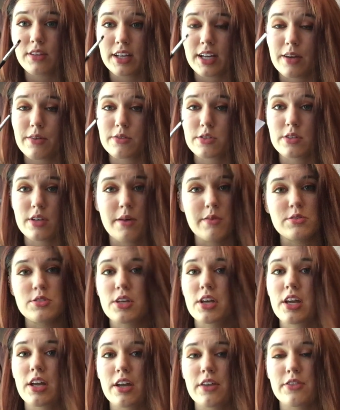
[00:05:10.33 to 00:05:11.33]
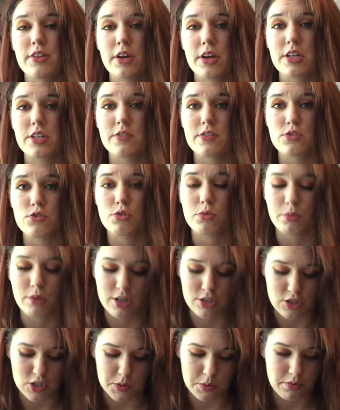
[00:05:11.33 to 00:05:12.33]
Like I was looking at their individual
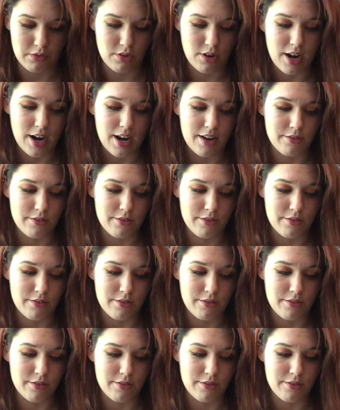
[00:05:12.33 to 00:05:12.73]
brushes before I